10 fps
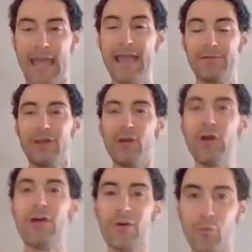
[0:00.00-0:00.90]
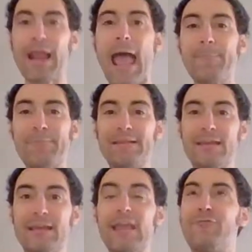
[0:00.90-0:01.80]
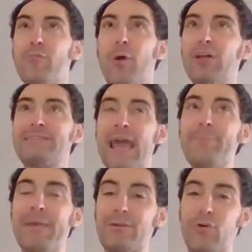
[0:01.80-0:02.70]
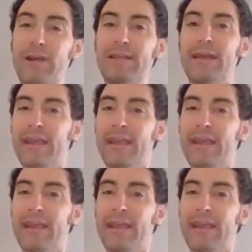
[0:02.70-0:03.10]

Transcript: And what happened? If you bought 10 Bitcoin